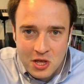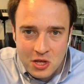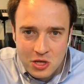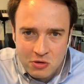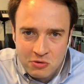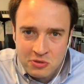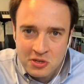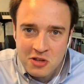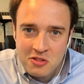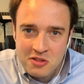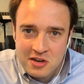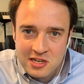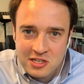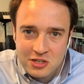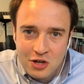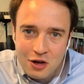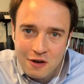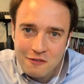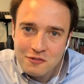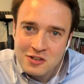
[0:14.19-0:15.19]
you'll know that it's
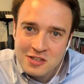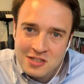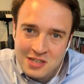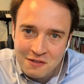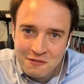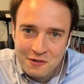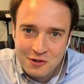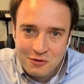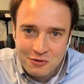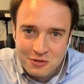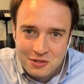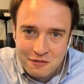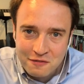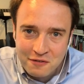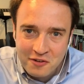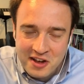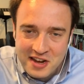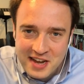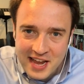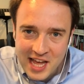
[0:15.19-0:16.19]
often difficult to
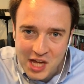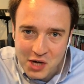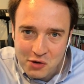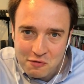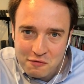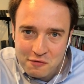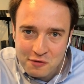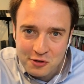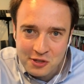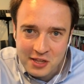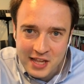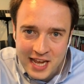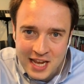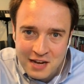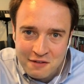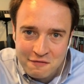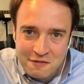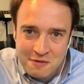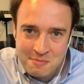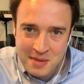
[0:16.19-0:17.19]
find helpful
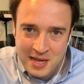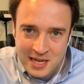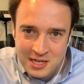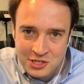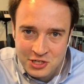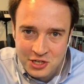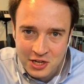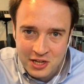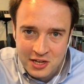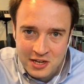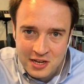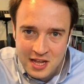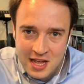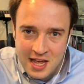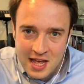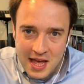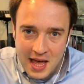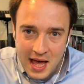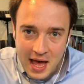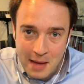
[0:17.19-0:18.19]
information
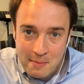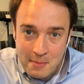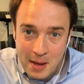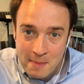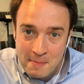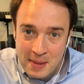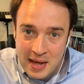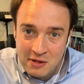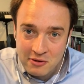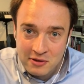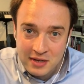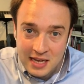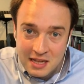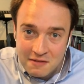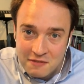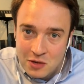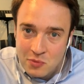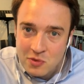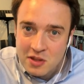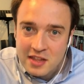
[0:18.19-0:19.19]
um, about
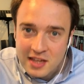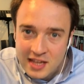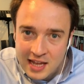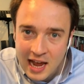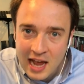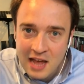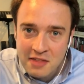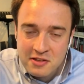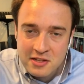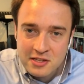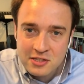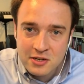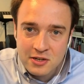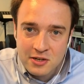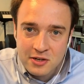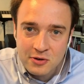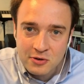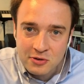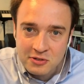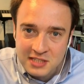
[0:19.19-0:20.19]
living with a
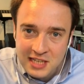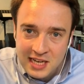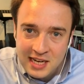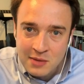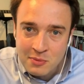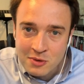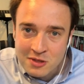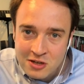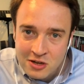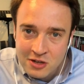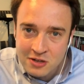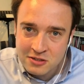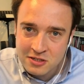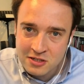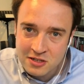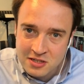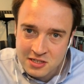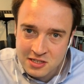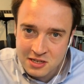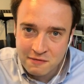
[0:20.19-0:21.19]
catheter or dealing with
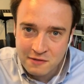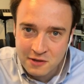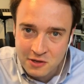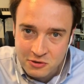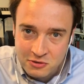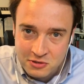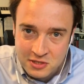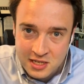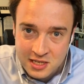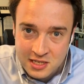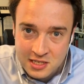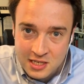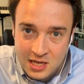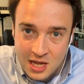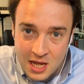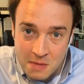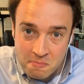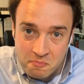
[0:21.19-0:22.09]
continence difficulties.